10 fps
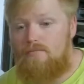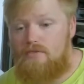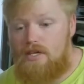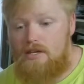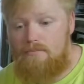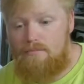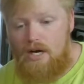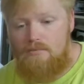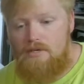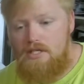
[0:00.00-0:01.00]
The
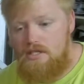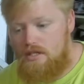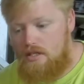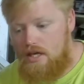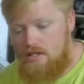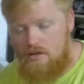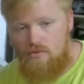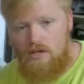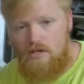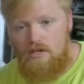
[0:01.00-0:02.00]
bottom ends in the
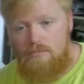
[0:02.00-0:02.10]
SC300 are